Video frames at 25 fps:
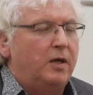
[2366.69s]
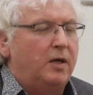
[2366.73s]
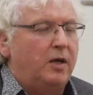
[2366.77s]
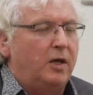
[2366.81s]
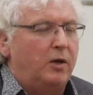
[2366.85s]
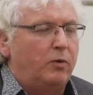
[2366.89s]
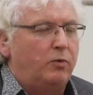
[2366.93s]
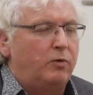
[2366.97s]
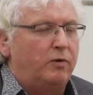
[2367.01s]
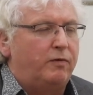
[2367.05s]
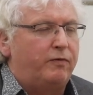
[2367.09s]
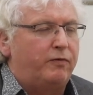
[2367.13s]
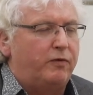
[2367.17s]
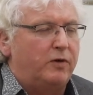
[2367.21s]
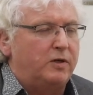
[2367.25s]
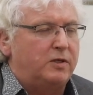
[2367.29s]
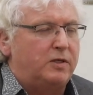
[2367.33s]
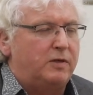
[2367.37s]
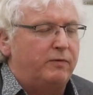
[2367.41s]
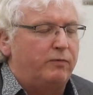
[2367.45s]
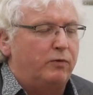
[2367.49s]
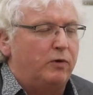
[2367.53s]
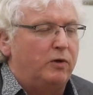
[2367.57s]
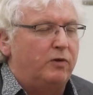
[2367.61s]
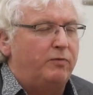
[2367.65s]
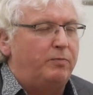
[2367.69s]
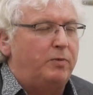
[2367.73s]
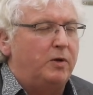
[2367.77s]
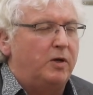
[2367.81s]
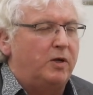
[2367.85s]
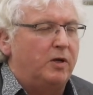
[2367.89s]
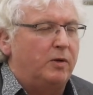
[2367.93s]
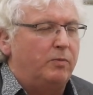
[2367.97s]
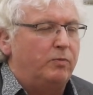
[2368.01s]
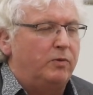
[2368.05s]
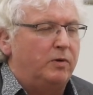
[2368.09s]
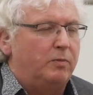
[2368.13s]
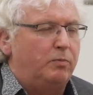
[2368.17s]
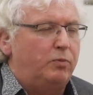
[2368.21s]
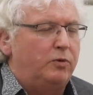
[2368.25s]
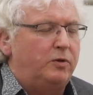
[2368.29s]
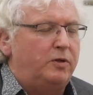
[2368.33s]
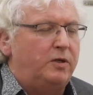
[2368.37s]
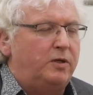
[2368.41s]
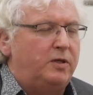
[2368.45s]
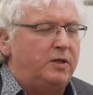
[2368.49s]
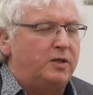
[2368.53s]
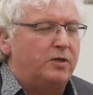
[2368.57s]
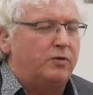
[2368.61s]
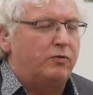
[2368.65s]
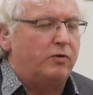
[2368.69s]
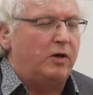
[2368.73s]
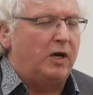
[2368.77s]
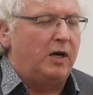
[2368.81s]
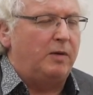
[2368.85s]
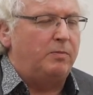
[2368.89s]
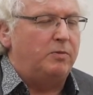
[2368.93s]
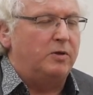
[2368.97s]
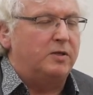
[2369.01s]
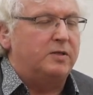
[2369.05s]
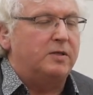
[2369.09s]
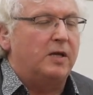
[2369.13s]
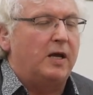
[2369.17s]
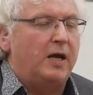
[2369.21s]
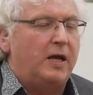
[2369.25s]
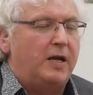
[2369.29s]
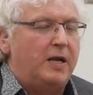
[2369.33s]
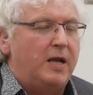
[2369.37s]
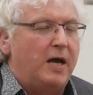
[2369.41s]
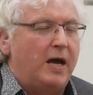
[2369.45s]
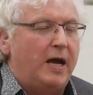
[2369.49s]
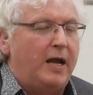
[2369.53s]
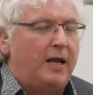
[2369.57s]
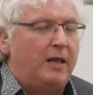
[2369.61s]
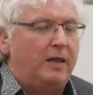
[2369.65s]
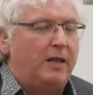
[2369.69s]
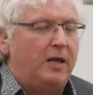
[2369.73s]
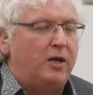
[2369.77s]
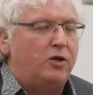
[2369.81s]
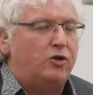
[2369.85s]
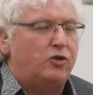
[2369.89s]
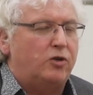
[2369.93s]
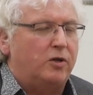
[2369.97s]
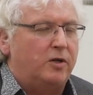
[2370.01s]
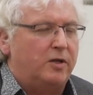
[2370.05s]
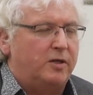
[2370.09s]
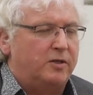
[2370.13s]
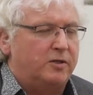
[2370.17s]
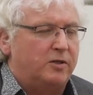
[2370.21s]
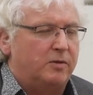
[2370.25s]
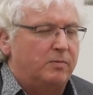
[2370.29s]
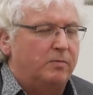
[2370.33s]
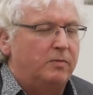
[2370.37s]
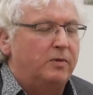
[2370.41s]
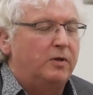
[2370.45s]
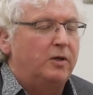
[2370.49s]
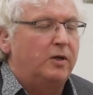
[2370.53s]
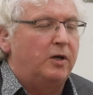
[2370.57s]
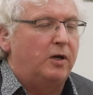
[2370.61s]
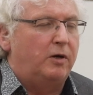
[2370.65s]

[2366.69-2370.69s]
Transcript: it would first of all become what Buddha described as annihilationism,